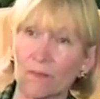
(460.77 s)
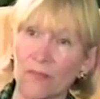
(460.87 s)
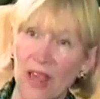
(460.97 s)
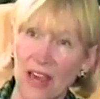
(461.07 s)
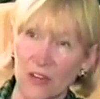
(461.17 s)

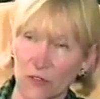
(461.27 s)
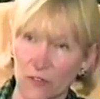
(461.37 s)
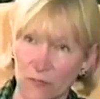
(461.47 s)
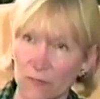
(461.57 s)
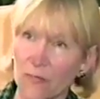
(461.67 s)
had to have
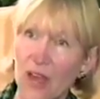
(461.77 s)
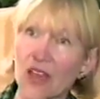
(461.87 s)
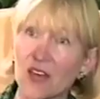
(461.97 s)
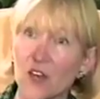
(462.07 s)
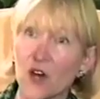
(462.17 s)

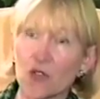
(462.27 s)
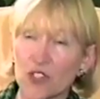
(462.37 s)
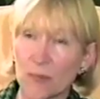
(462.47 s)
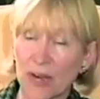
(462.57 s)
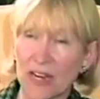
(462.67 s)
known
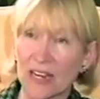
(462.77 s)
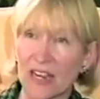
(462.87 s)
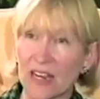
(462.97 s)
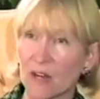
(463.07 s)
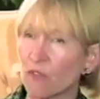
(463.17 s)
somebody to
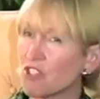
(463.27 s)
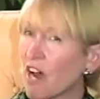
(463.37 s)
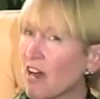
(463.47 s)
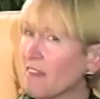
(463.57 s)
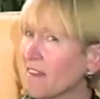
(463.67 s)
get in, which
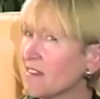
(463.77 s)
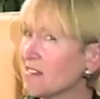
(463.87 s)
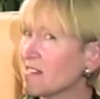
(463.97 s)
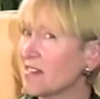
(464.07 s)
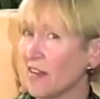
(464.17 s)
I think
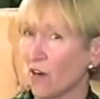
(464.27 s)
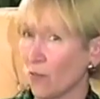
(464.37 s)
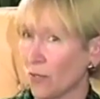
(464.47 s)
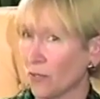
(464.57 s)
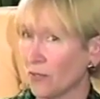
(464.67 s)
is
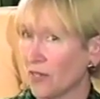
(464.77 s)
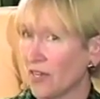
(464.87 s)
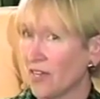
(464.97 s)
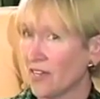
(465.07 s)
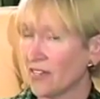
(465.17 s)
terrible.
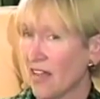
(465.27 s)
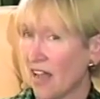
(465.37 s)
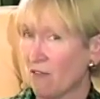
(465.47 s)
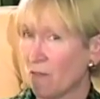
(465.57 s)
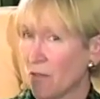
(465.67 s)
To
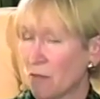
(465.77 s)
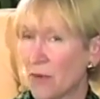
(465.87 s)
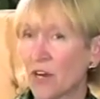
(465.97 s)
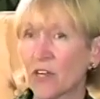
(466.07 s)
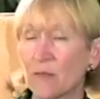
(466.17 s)
have the
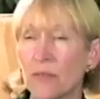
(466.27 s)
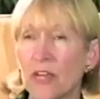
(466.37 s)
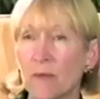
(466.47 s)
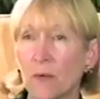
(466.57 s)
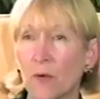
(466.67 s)
American
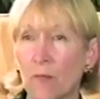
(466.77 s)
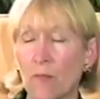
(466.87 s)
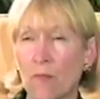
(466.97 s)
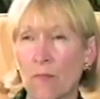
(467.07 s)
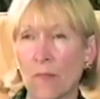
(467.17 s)
people
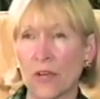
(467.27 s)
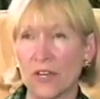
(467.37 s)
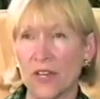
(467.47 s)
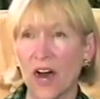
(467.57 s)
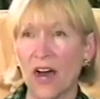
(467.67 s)

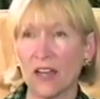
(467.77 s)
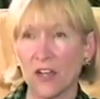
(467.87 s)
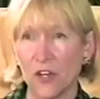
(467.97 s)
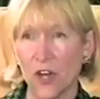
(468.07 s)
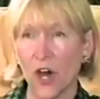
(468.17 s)
not
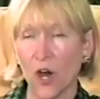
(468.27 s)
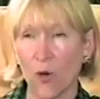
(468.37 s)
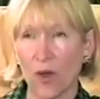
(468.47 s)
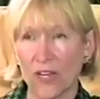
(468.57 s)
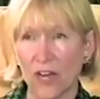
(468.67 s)

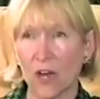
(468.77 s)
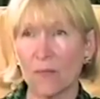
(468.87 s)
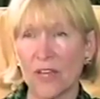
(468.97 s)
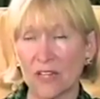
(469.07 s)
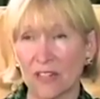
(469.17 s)
know and not
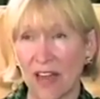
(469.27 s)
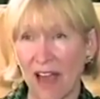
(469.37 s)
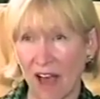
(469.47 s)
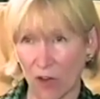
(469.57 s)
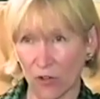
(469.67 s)
be
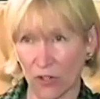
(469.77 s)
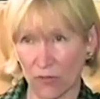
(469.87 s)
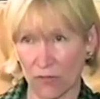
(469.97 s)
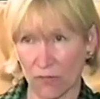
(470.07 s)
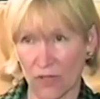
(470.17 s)
allowed
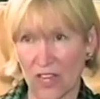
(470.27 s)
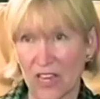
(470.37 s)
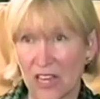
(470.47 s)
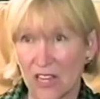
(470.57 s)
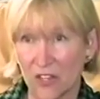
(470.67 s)

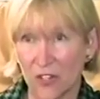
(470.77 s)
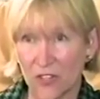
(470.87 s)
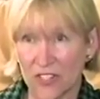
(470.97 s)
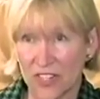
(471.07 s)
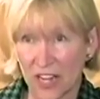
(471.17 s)
into the
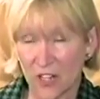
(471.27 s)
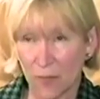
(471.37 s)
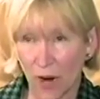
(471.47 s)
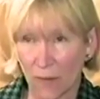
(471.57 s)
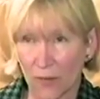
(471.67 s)
State
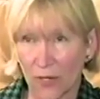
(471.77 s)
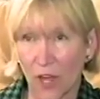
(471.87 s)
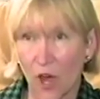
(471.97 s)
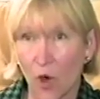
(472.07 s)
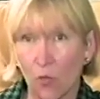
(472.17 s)
Department
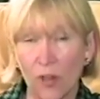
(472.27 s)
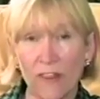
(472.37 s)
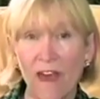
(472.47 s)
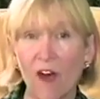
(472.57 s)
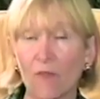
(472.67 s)

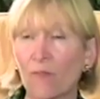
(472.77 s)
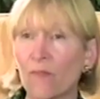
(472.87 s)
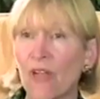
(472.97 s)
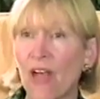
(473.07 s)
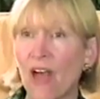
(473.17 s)
without
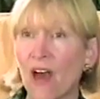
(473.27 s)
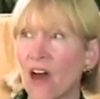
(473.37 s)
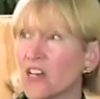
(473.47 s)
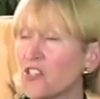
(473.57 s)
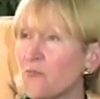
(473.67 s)

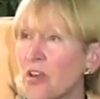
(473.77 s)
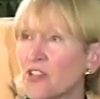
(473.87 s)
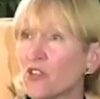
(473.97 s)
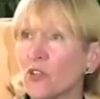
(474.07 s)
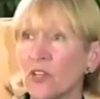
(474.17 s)
a
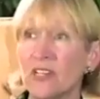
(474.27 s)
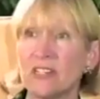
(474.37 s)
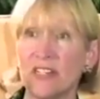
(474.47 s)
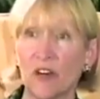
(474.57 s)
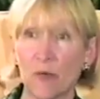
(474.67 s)
special
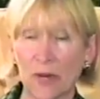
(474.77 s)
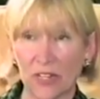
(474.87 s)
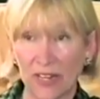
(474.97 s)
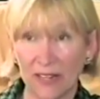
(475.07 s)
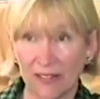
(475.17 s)
Sarah
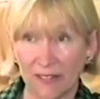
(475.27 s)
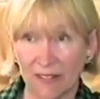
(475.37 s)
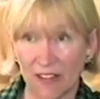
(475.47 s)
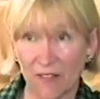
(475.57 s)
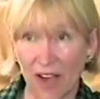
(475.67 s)
McClendon.
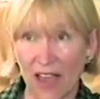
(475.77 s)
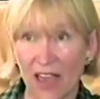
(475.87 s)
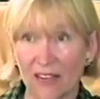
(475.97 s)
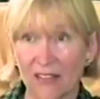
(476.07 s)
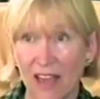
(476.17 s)
If I
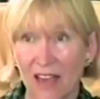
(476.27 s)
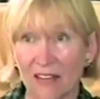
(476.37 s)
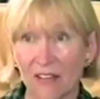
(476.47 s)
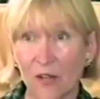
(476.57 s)
hadn't